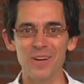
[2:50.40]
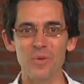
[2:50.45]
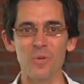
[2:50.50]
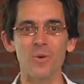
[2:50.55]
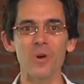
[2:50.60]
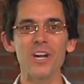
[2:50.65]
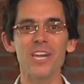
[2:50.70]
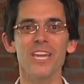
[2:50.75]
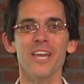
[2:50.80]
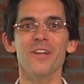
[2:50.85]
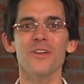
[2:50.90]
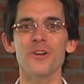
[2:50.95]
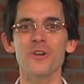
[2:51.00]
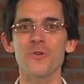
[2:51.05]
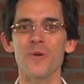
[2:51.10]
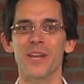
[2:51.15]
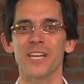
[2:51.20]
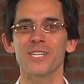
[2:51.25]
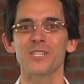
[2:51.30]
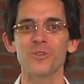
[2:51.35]
Working on your
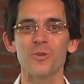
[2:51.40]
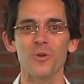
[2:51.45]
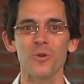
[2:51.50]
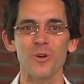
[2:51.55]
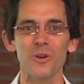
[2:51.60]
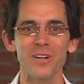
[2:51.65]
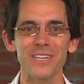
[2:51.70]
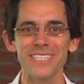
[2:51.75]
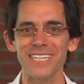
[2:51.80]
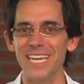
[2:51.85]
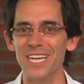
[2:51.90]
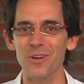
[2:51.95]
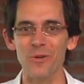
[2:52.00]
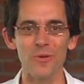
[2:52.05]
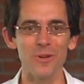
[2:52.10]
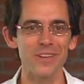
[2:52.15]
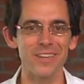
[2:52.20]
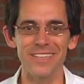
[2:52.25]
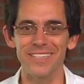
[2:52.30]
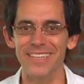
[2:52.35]
credit score is like
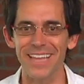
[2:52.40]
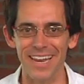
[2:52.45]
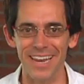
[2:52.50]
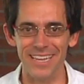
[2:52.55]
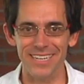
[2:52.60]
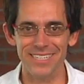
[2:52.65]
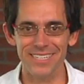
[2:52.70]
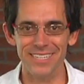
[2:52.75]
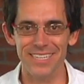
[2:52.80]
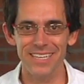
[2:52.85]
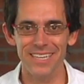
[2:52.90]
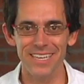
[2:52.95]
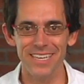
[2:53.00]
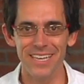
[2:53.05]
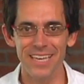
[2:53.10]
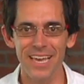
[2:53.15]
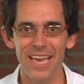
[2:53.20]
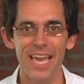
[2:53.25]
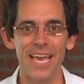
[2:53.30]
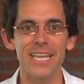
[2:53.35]
going to the dentist.
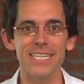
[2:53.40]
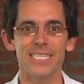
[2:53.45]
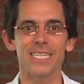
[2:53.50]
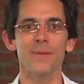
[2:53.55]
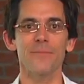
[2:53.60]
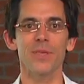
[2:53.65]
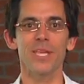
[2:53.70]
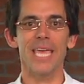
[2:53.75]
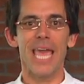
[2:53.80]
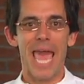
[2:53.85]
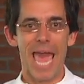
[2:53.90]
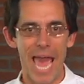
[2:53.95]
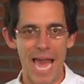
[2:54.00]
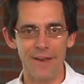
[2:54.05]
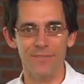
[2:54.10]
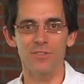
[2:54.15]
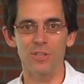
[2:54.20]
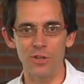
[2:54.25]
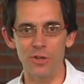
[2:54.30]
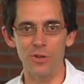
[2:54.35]
It's something you
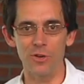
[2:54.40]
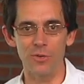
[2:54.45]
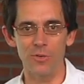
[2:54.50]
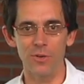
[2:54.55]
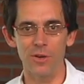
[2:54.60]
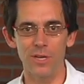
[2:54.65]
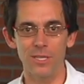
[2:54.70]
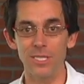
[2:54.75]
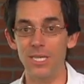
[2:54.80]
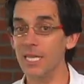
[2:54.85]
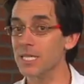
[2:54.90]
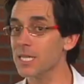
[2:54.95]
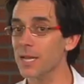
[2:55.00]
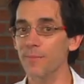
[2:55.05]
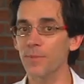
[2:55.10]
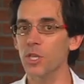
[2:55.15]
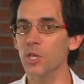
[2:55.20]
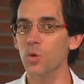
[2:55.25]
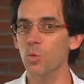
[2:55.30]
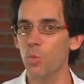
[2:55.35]
have to do. It's not
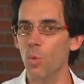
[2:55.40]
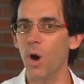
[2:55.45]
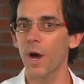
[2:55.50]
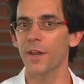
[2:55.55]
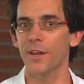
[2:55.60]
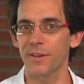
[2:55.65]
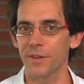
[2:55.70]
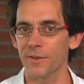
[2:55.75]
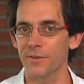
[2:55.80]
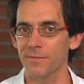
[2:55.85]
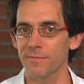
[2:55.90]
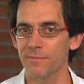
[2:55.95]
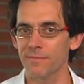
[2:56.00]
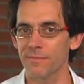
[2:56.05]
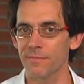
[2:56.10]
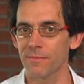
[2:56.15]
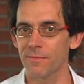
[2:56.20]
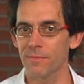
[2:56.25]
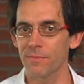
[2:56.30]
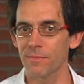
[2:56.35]
something you want to do.
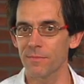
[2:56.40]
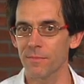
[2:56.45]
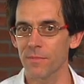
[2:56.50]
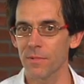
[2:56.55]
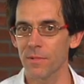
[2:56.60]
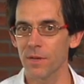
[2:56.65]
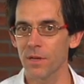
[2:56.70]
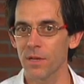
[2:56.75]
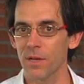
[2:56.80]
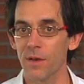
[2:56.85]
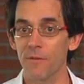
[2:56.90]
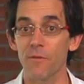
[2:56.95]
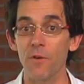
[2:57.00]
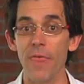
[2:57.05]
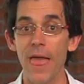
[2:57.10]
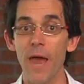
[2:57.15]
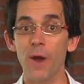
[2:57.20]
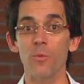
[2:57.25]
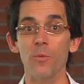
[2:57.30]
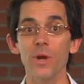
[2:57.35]
For
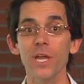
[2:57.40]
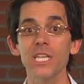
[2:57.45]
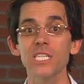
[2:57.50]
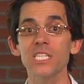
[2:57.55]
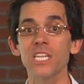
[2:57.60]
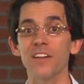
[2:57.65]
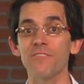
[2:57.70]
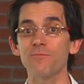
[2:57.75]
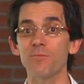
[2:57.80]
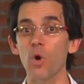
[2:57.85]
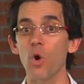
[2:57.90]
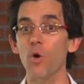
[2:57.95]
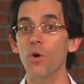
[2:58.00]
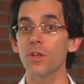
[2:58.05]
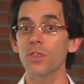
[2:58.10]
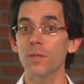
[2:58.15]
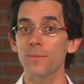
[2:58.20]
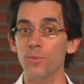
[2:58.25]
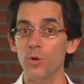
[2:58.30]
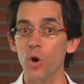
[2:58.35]
that reason, I've
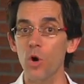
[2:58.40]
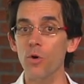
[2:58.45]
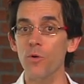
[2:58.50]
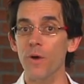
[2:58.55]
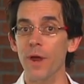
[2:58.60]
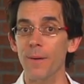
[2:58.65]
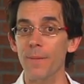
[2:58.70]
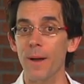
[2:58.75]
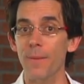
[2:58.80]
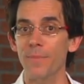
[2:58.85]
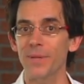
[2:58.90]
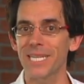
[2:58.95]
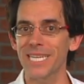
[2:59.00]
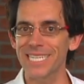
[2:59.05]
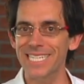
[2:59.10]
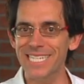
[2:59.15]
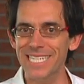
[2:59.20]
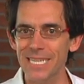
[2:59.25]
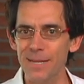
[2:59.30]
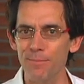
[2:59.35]
broken the program up into
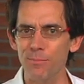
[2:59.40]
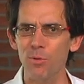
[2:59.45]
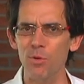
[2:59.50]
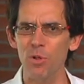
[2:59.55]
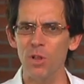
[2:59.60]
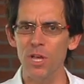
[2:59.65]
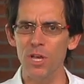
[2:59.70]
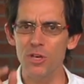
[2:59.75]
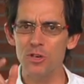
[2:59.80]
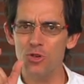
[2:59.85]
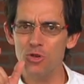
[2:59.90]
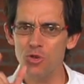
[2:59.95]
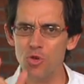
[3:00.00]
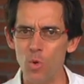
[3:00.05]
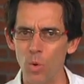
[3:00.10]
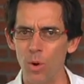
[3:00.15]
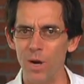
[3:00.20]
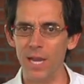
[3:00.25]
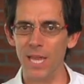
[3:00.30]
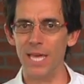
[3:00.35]
simple,
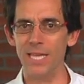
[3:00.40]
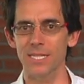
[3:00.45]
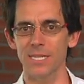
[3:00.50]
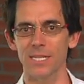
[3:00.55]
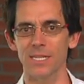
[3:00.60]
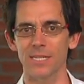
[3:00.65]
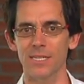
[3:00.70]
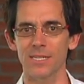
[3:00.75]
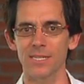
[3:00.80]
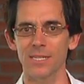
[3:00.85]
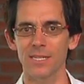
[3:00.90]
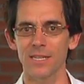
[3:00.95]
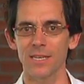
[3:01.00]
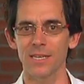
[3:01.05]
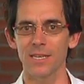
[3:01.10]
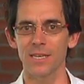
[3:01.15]
short lessons.